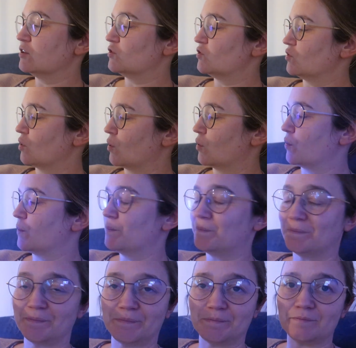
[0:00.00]
so
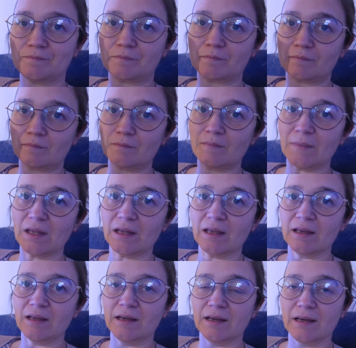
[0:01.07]

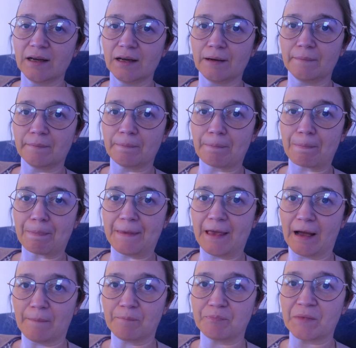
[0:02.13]
um,
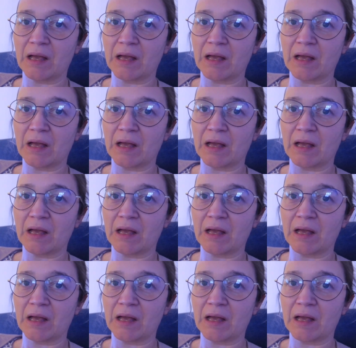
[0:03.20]
yeah.